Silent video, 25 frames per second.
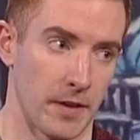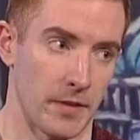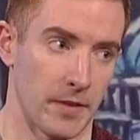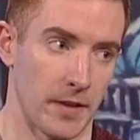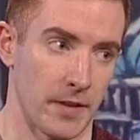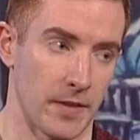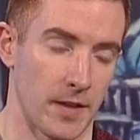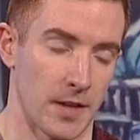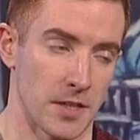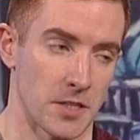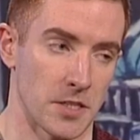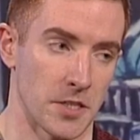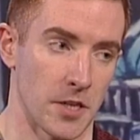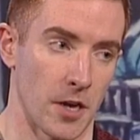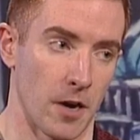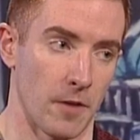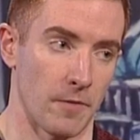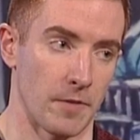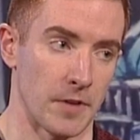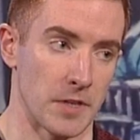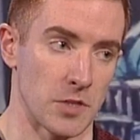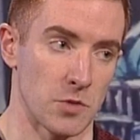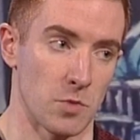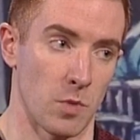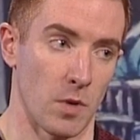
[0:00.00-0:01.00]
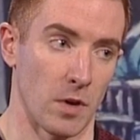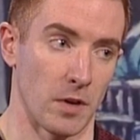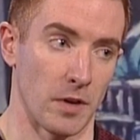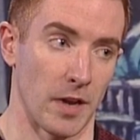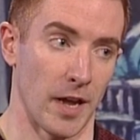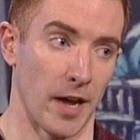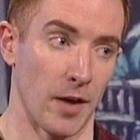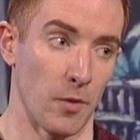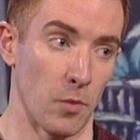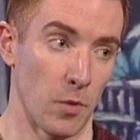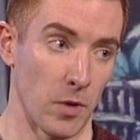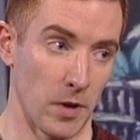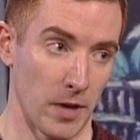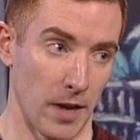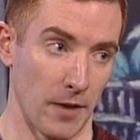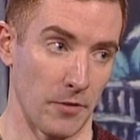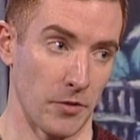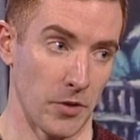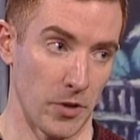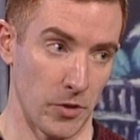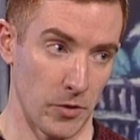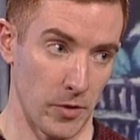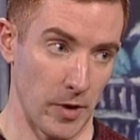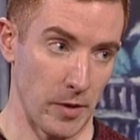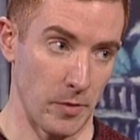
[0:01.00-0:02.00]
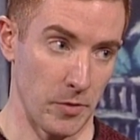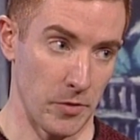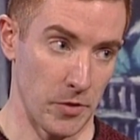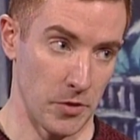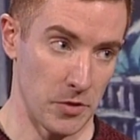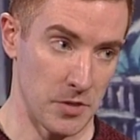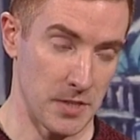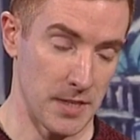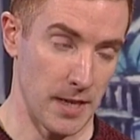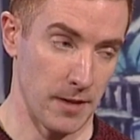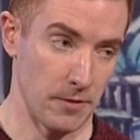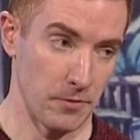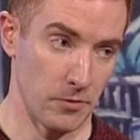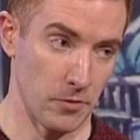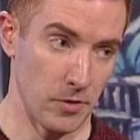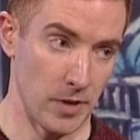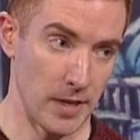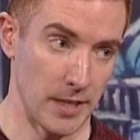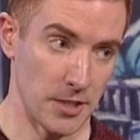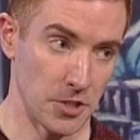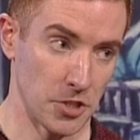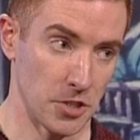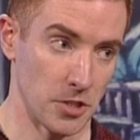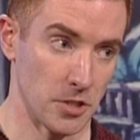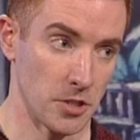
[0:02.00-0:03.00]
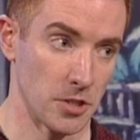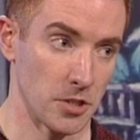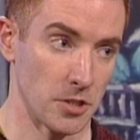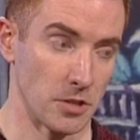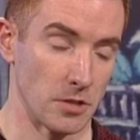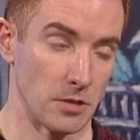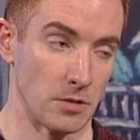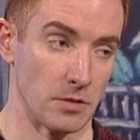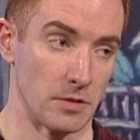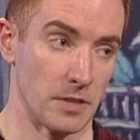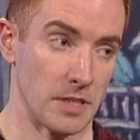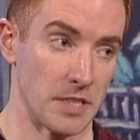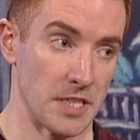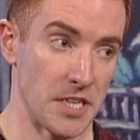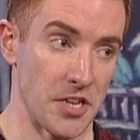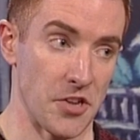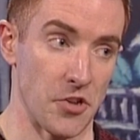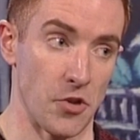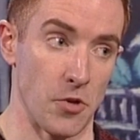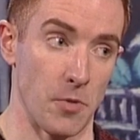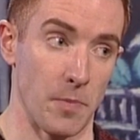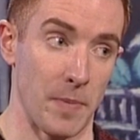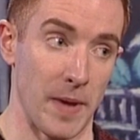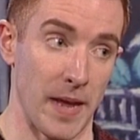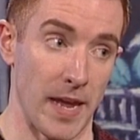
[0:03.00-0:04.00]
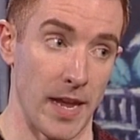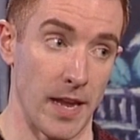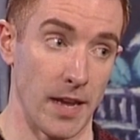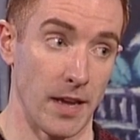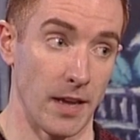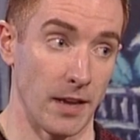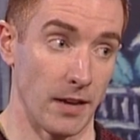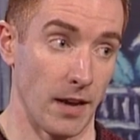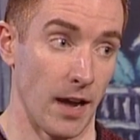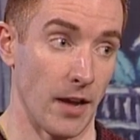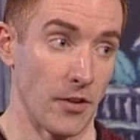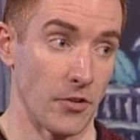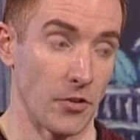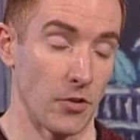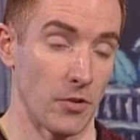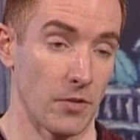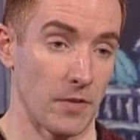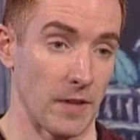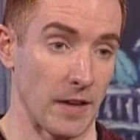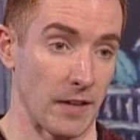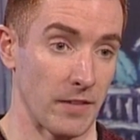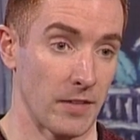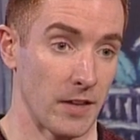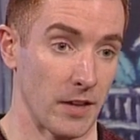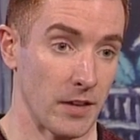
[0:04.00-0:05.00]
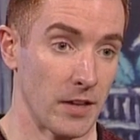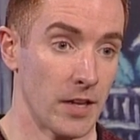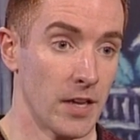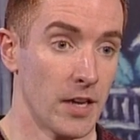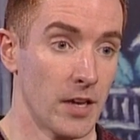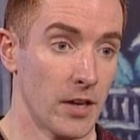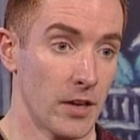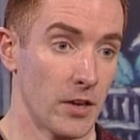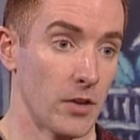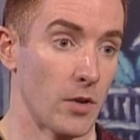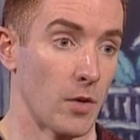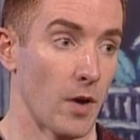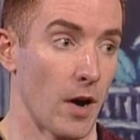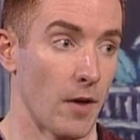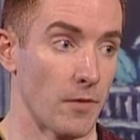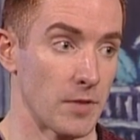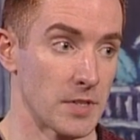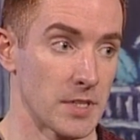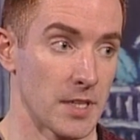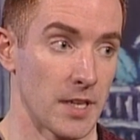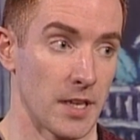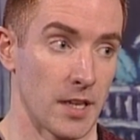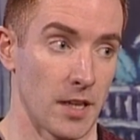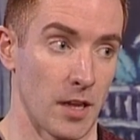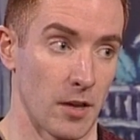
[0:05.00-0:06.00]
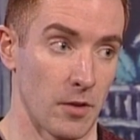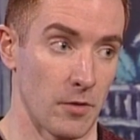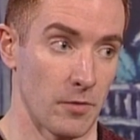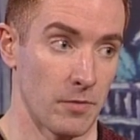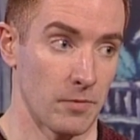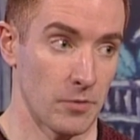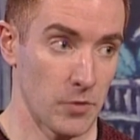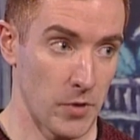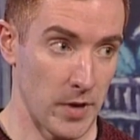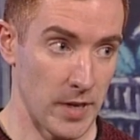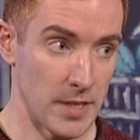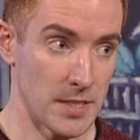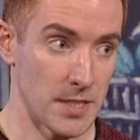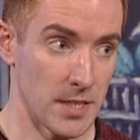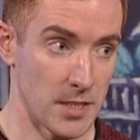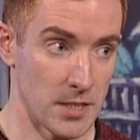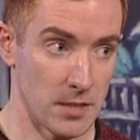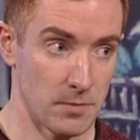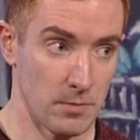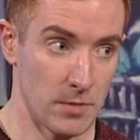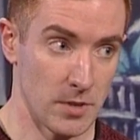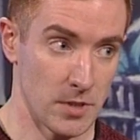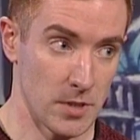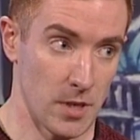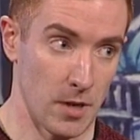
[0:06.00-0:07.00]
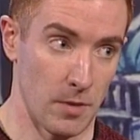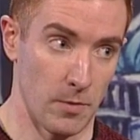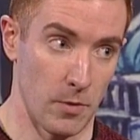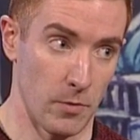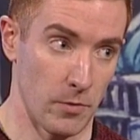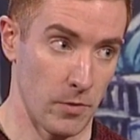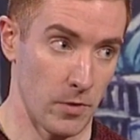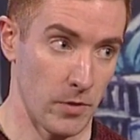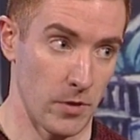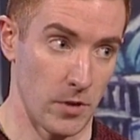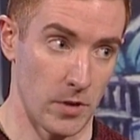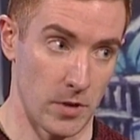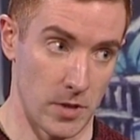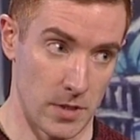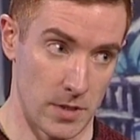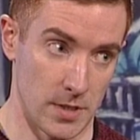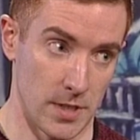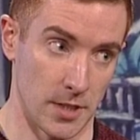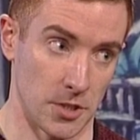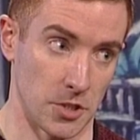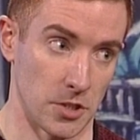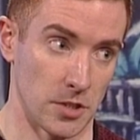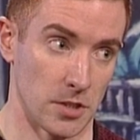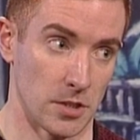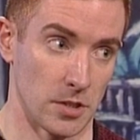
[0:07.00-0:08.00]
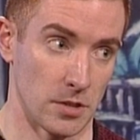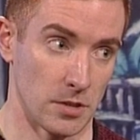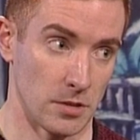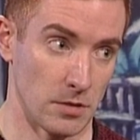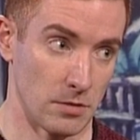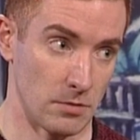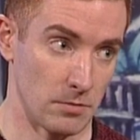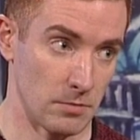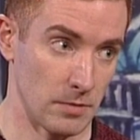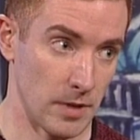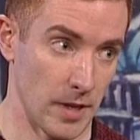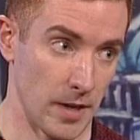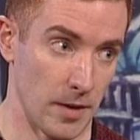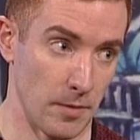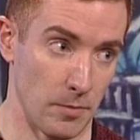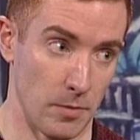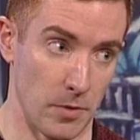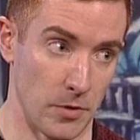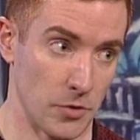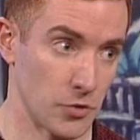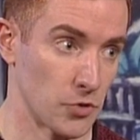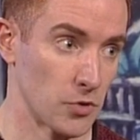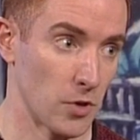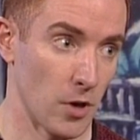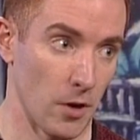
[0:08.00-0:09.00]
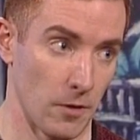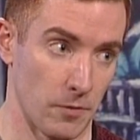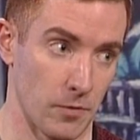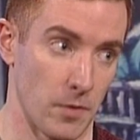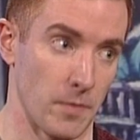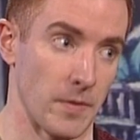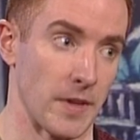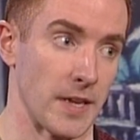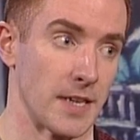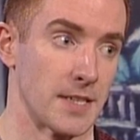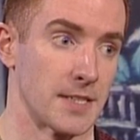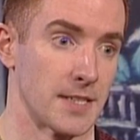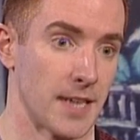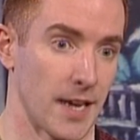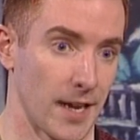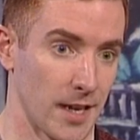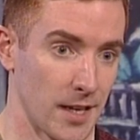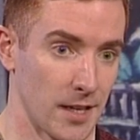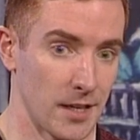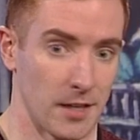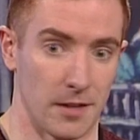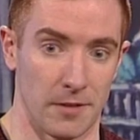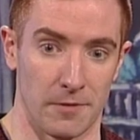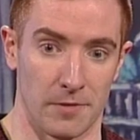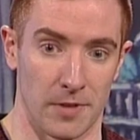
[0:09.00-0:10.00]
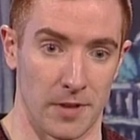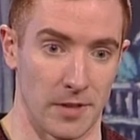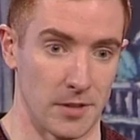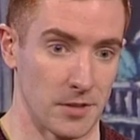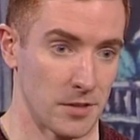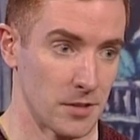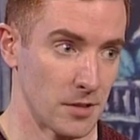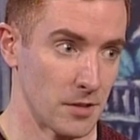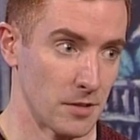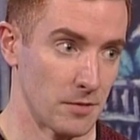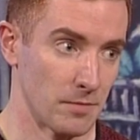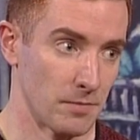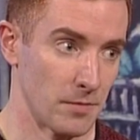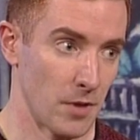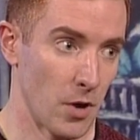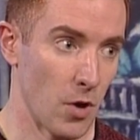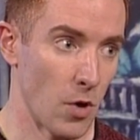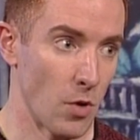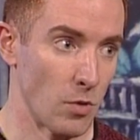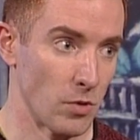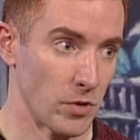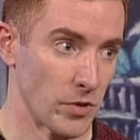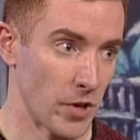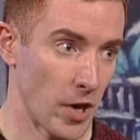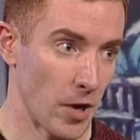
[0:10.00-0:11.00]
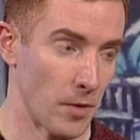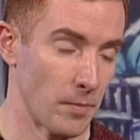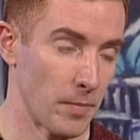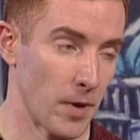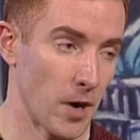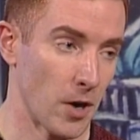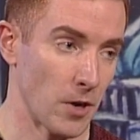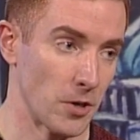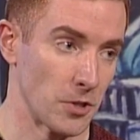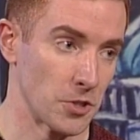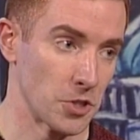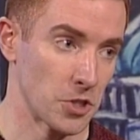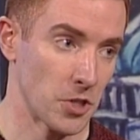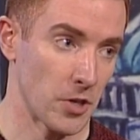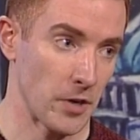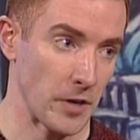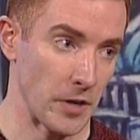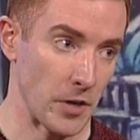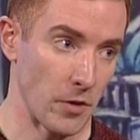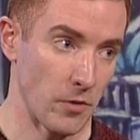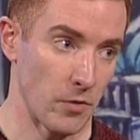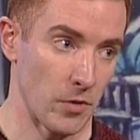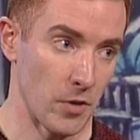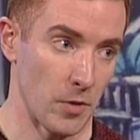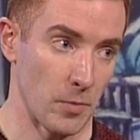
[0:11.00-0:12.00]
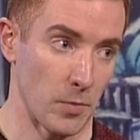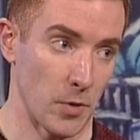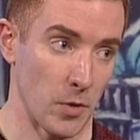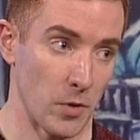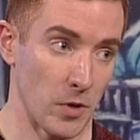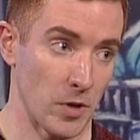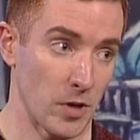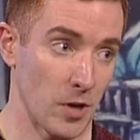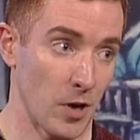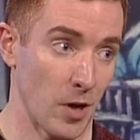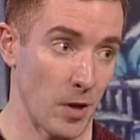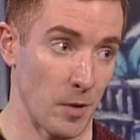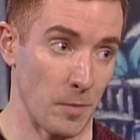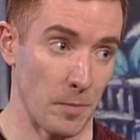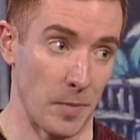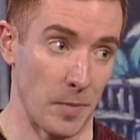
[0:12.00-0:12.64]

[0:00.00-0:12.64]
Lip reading: I think that's the obvious one. I would have to agree with yourself in relation to the DUP. I do think that, you know, obviously a lot of criticism has come over their decision to withdraw from the executive and to hold down power sharing over the protocol.